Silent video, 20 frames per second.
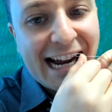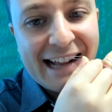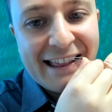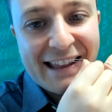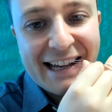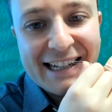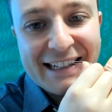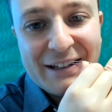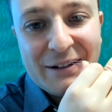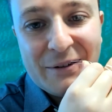
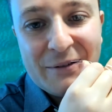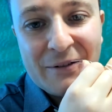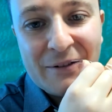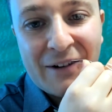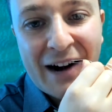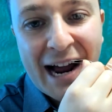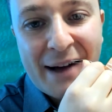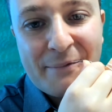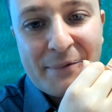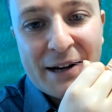and then you
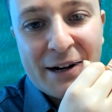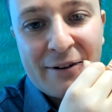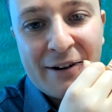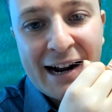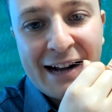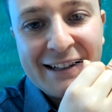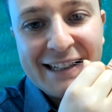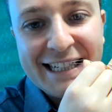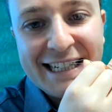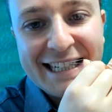wrap it
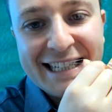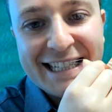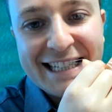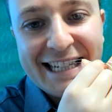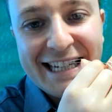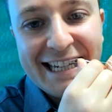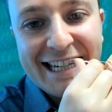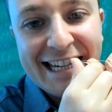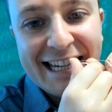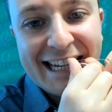around in a
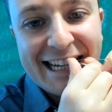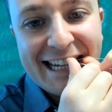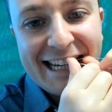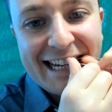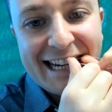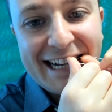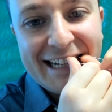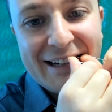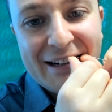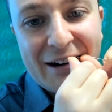C,
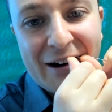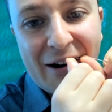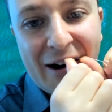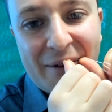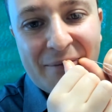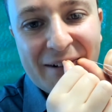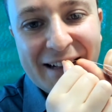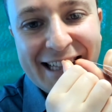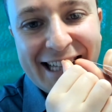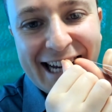and you go
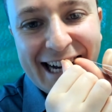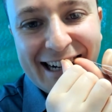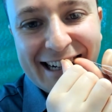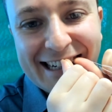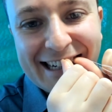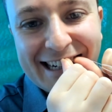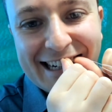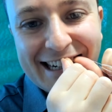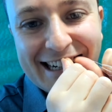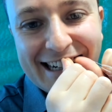up and down.